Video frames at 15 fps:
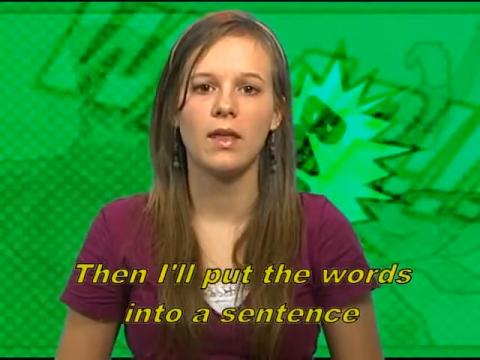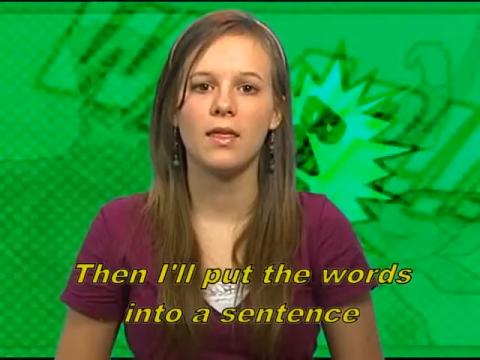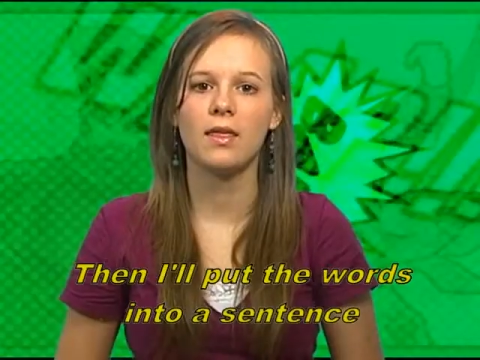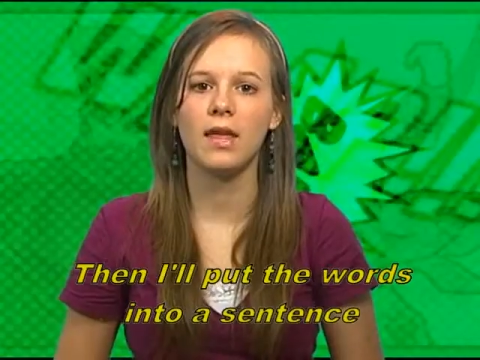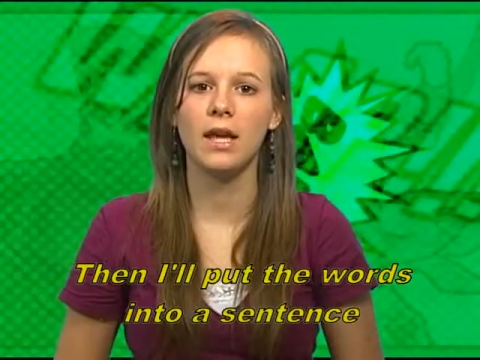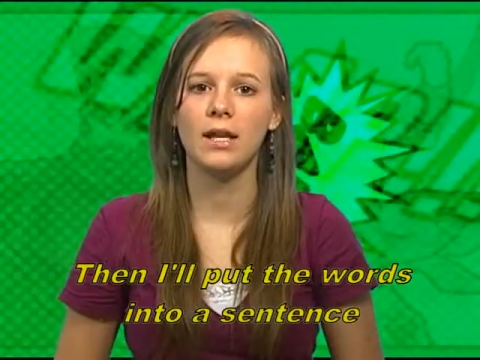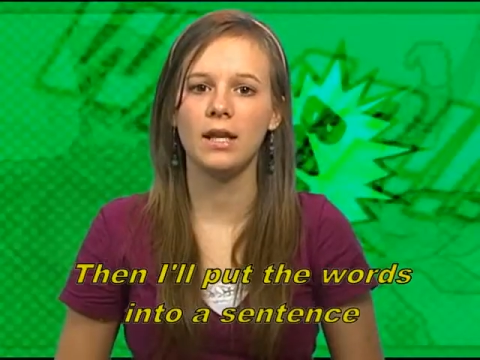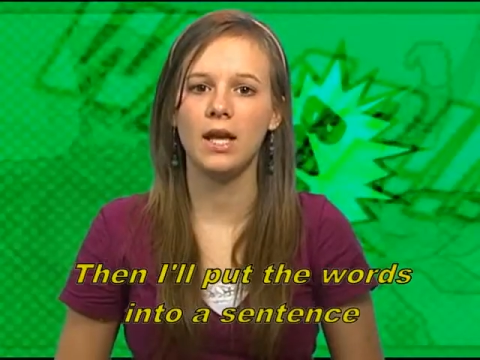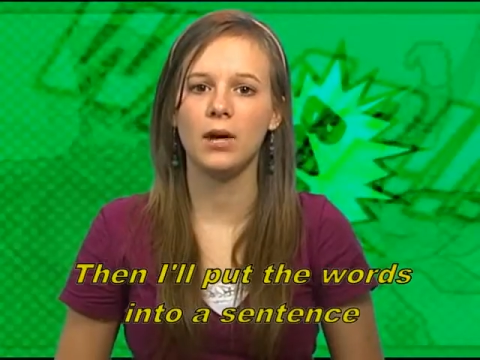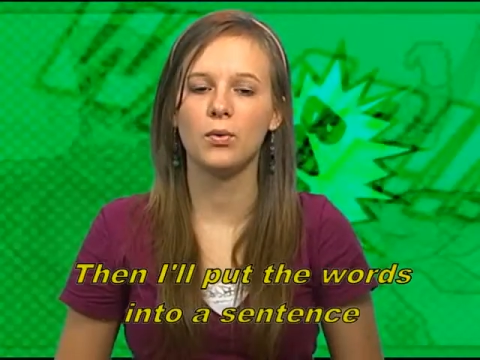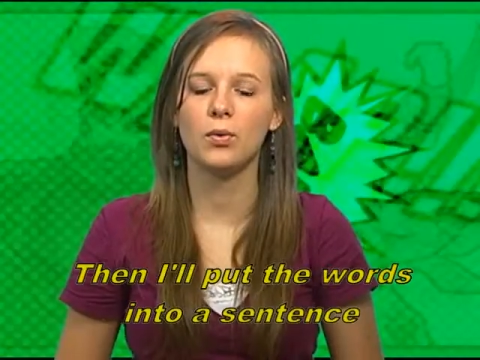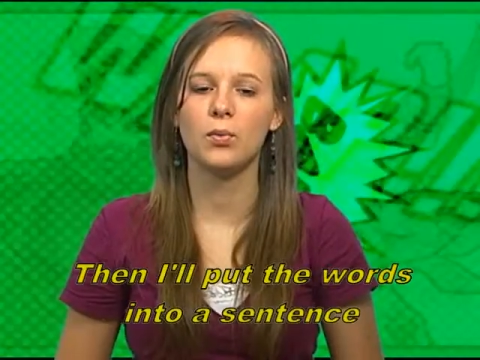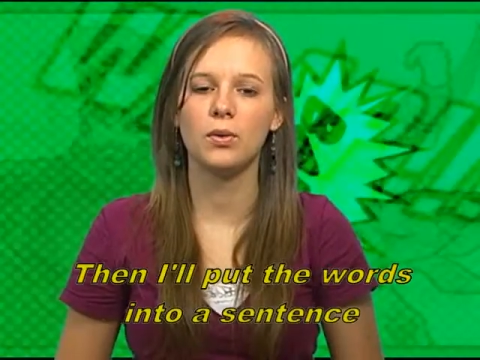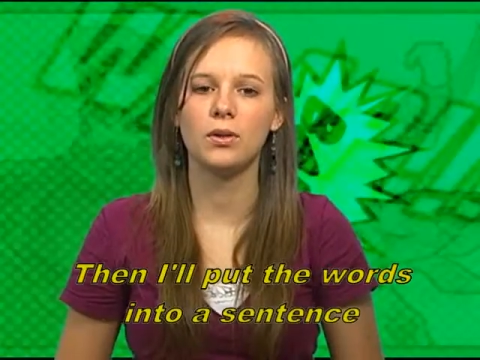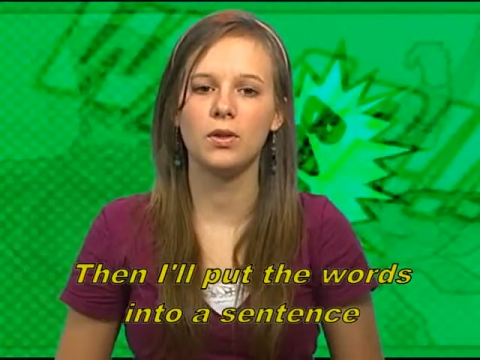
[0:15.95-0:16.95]
Then I
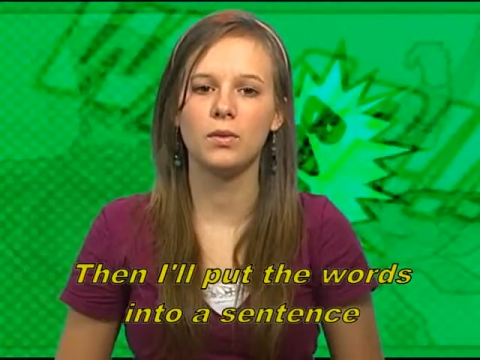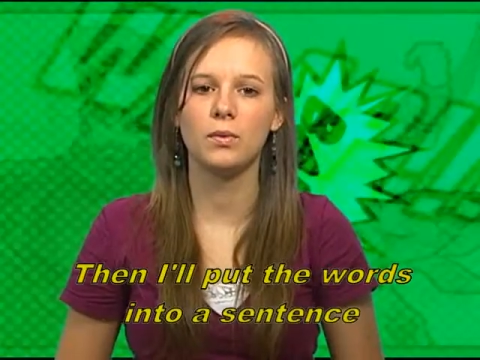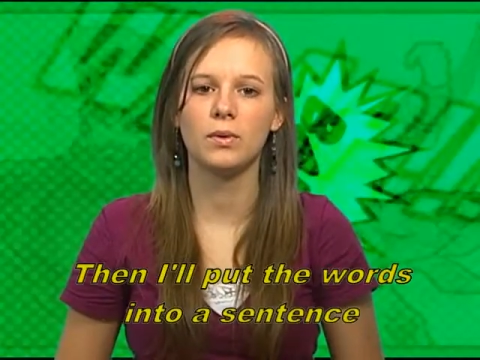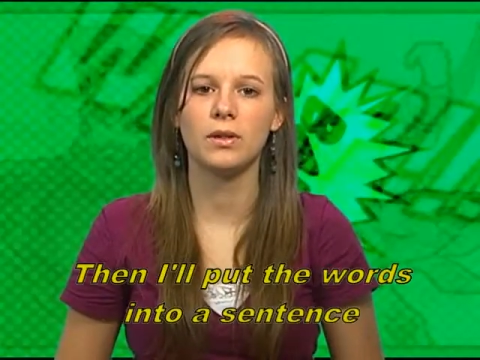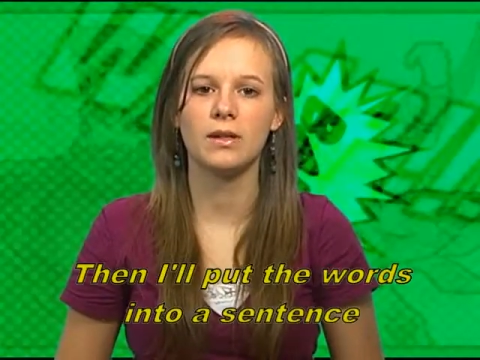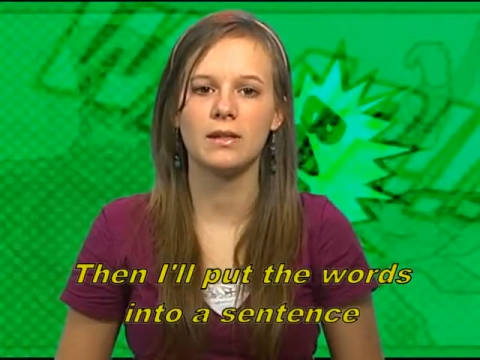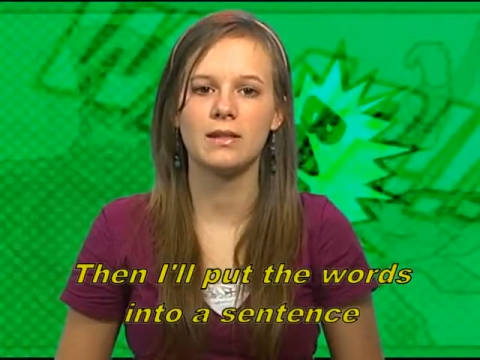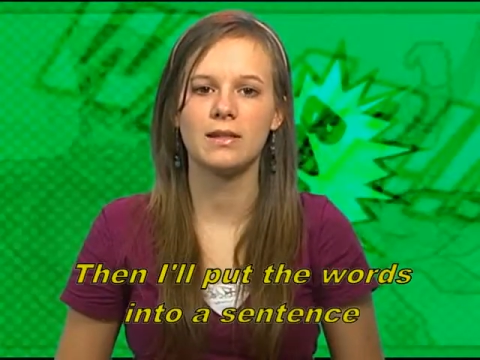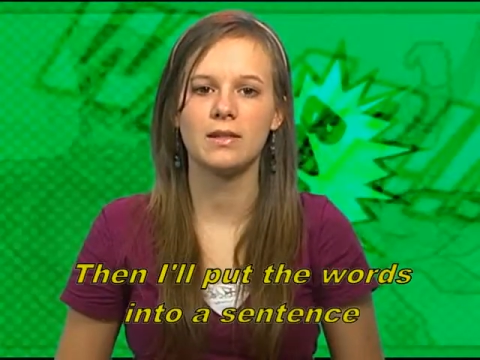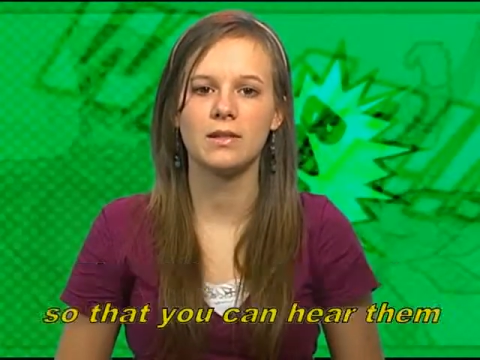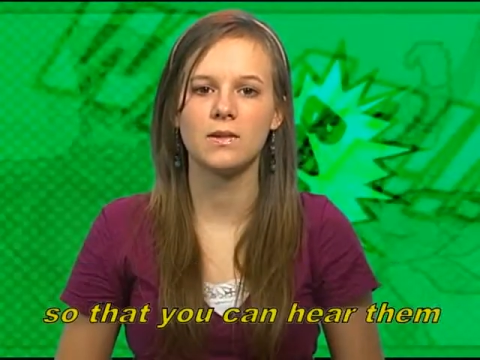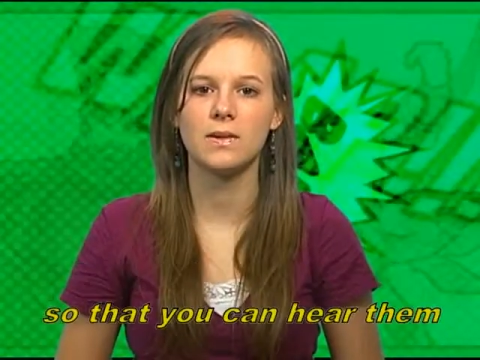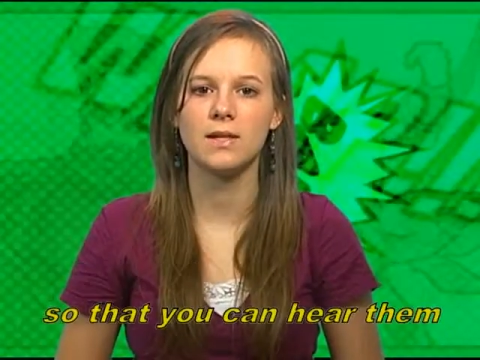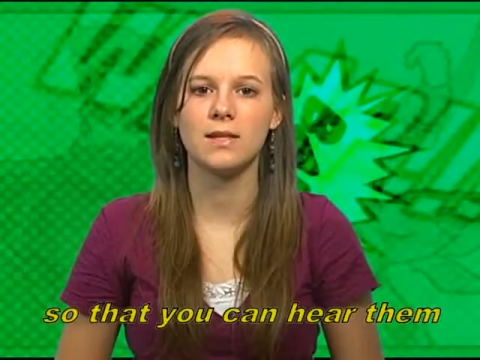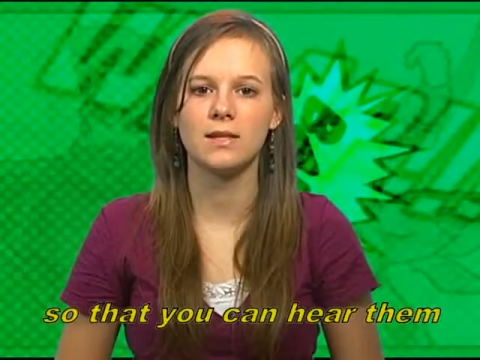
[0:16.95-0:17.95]
will put the words
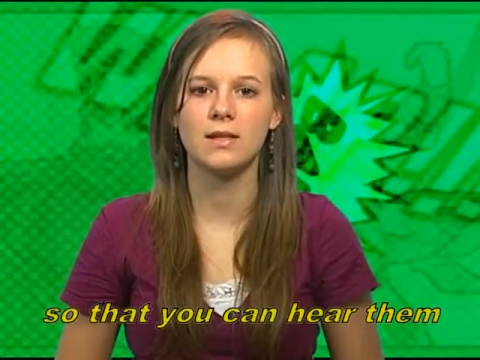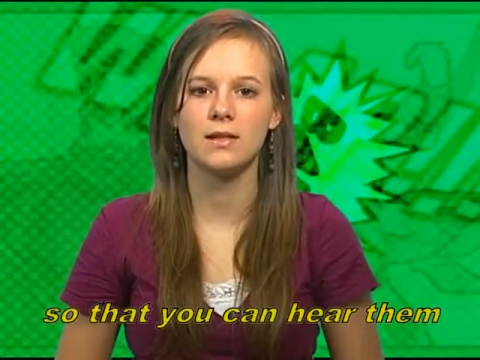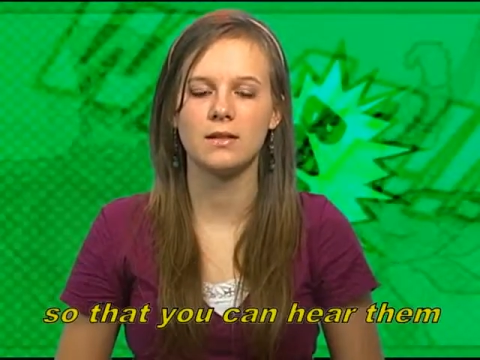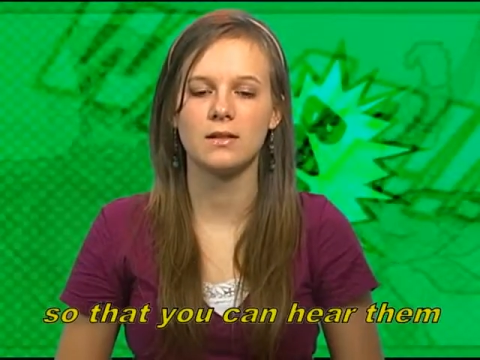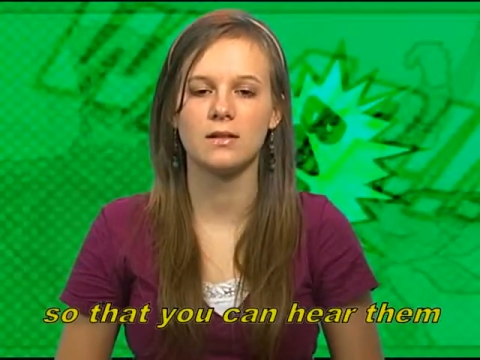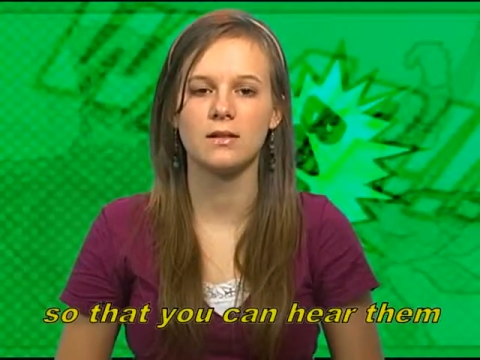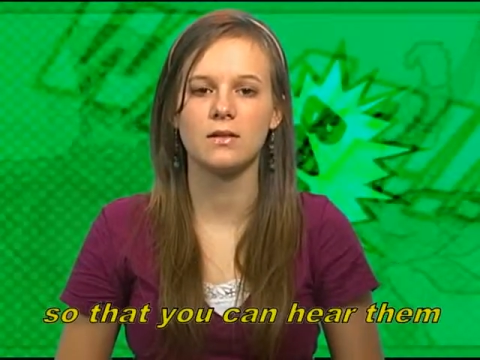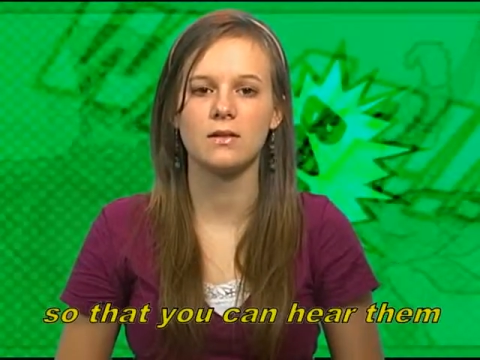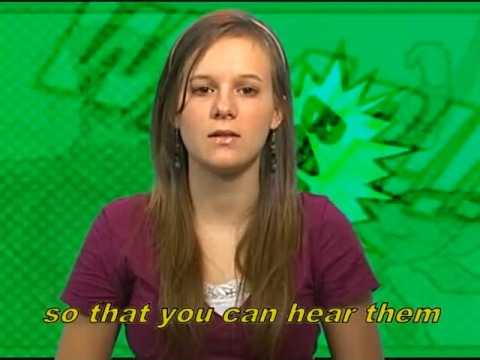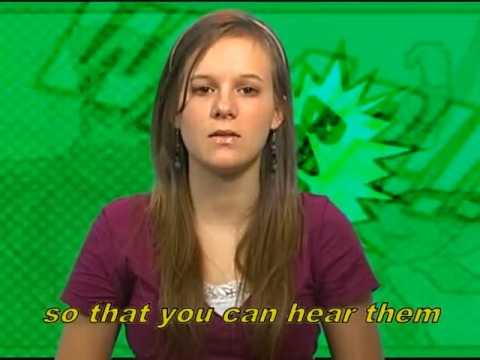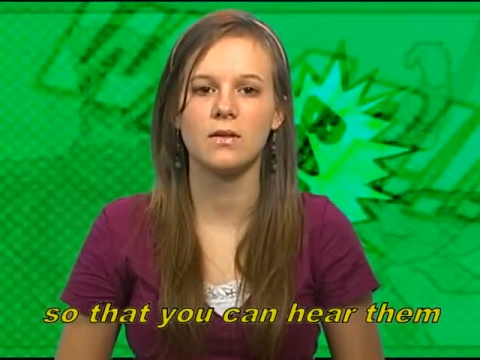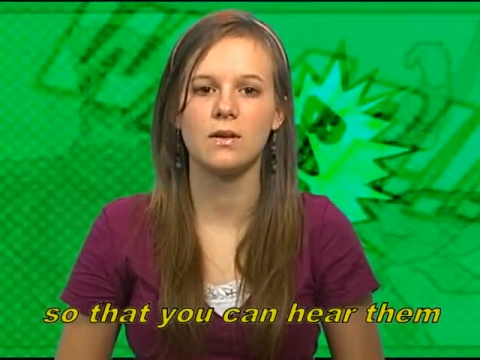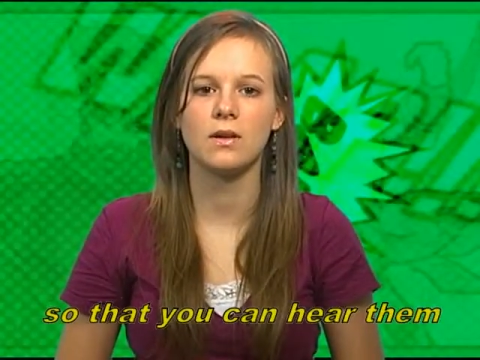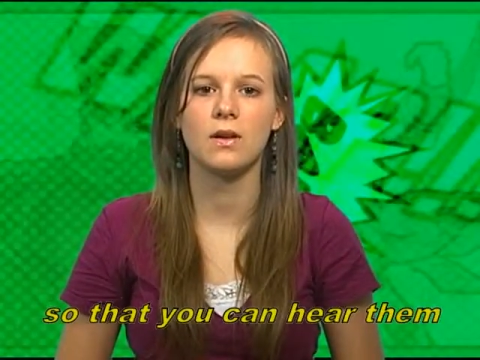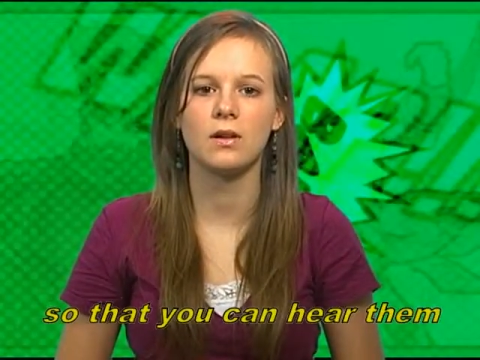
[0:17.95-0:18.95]
into a sentence so
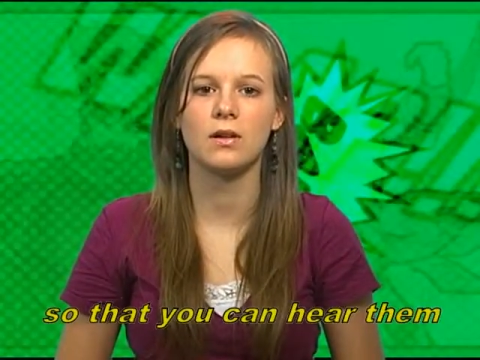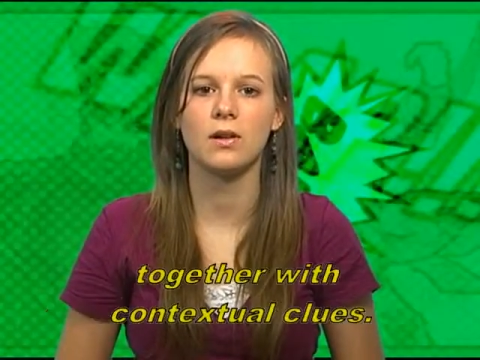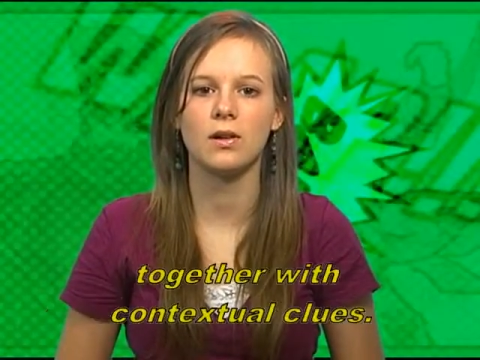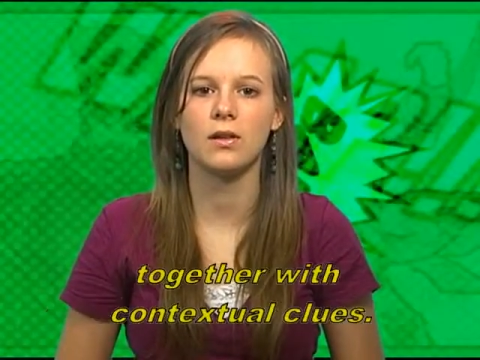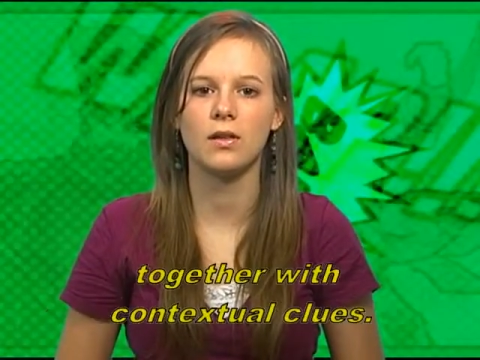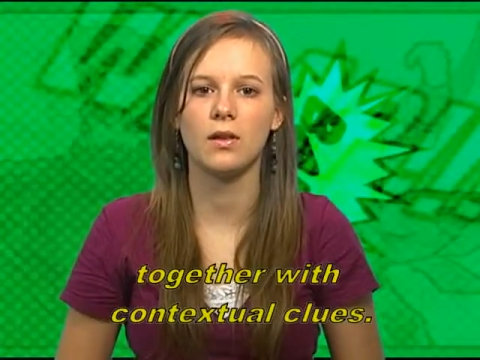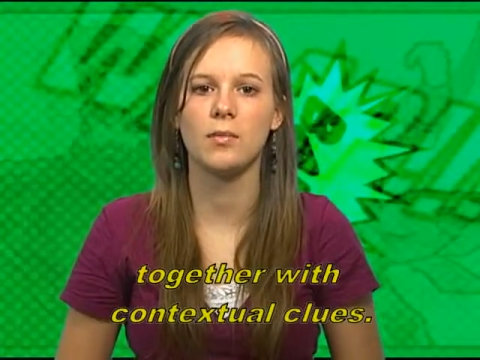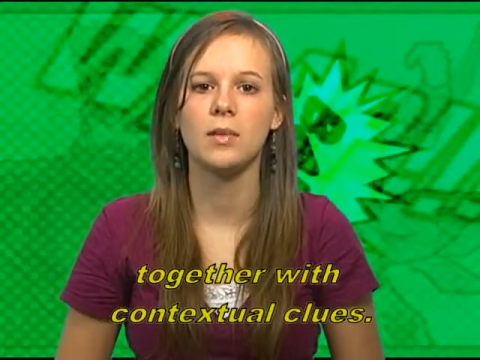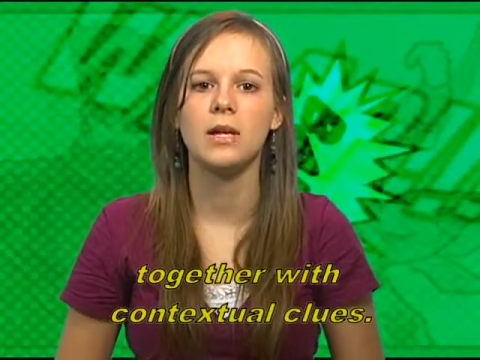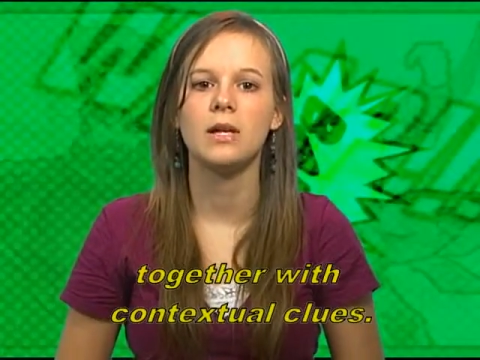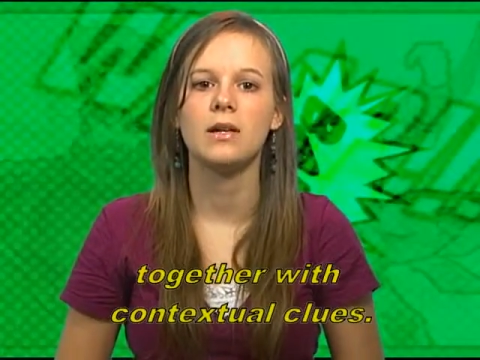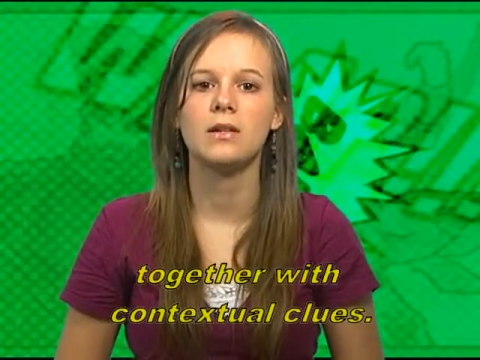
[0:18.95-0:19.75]
that you can hear them